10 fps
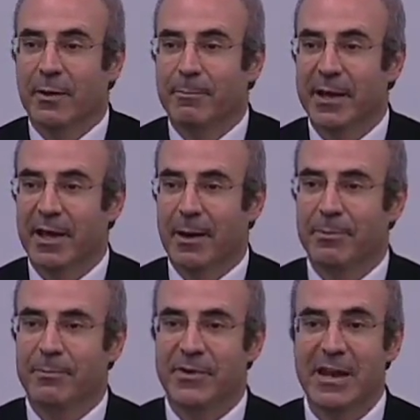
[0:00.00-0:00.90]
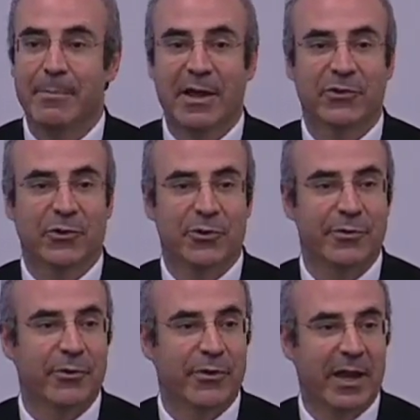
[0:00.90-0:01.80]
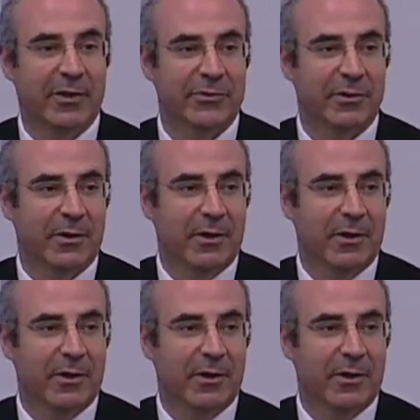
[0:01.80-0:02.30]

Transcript: picking up databases on different things.